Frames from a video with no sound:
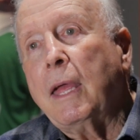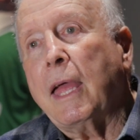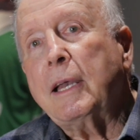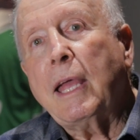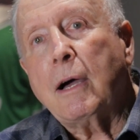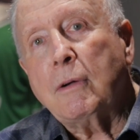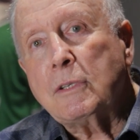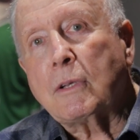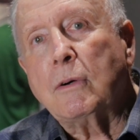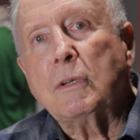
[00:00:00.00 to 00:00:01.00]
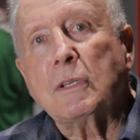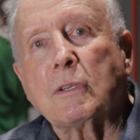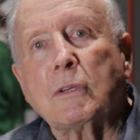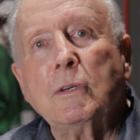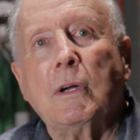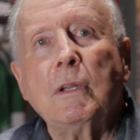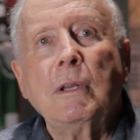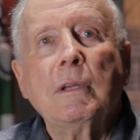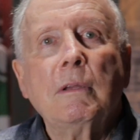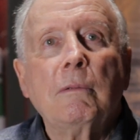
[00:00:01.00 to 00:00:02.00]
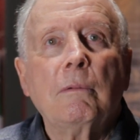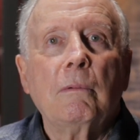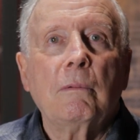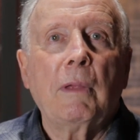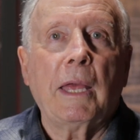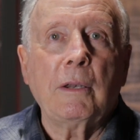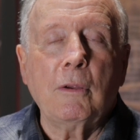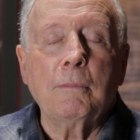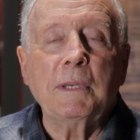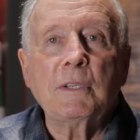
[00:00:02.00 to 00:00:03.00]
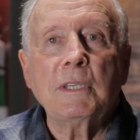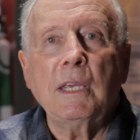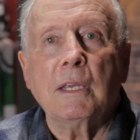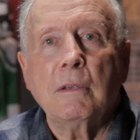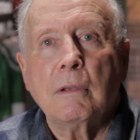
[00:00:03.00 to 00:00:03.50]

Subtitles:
Anyhow, he's going to school at UBC,